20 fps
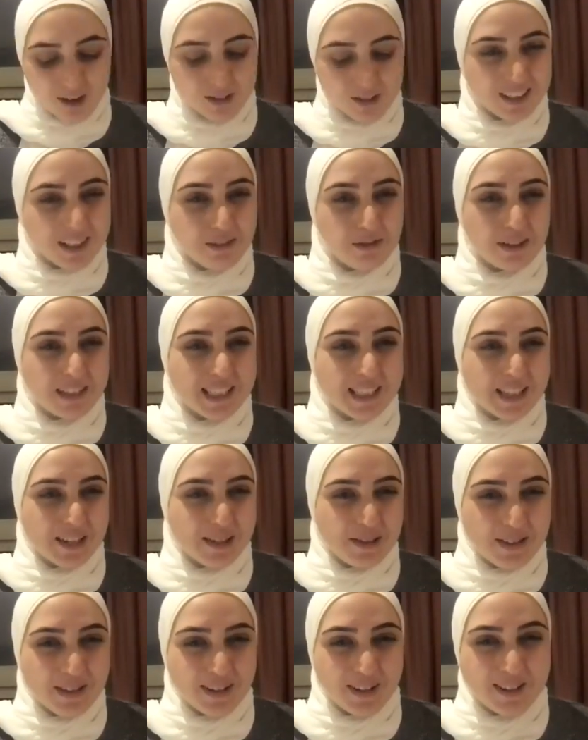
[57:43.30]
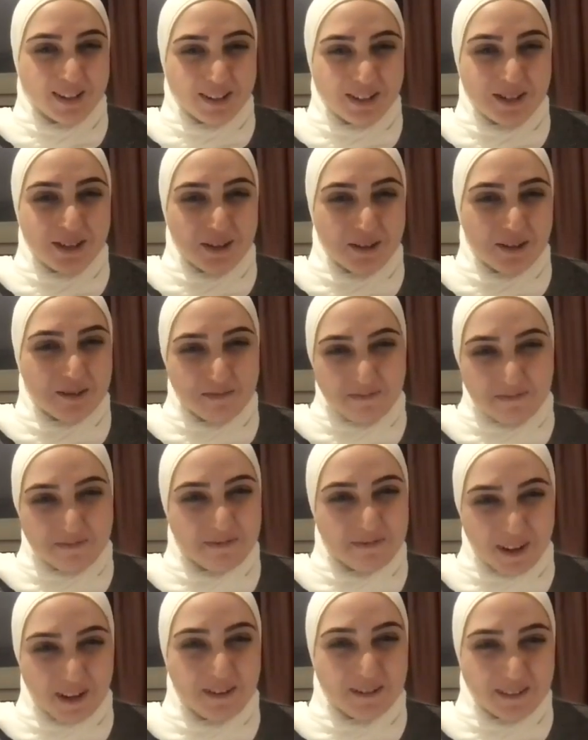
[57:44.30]
only one session on its own,
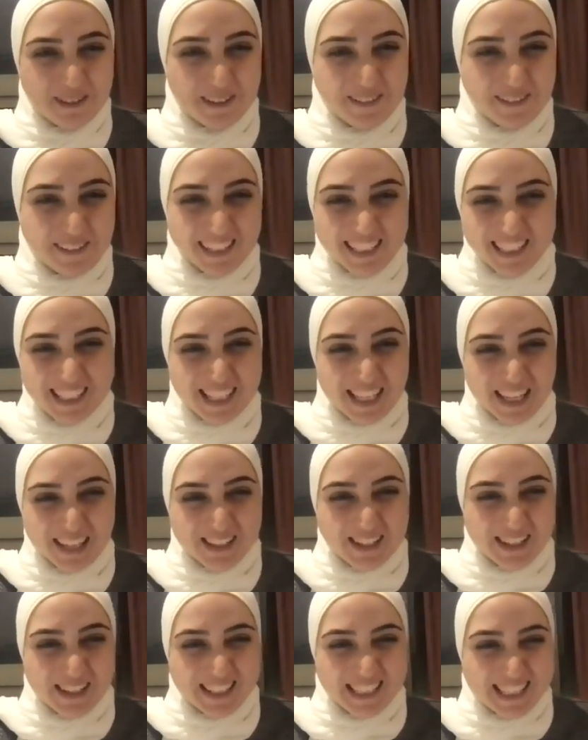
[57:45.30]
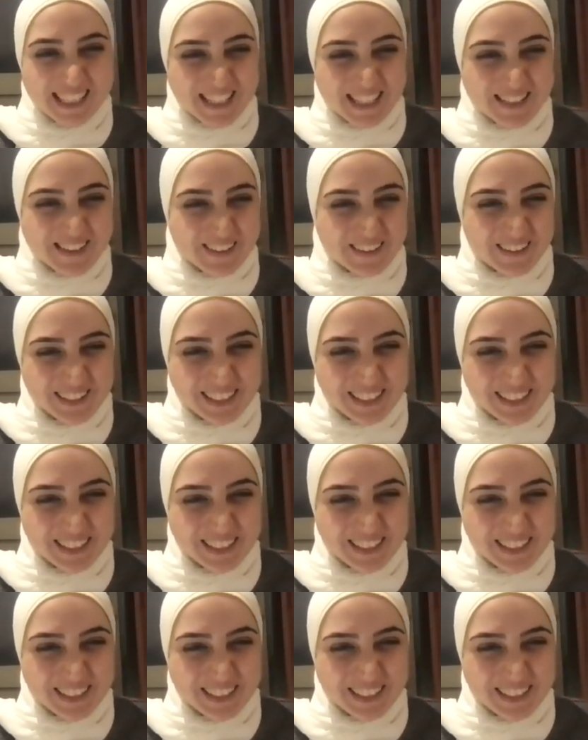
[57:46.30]
probably many sessions.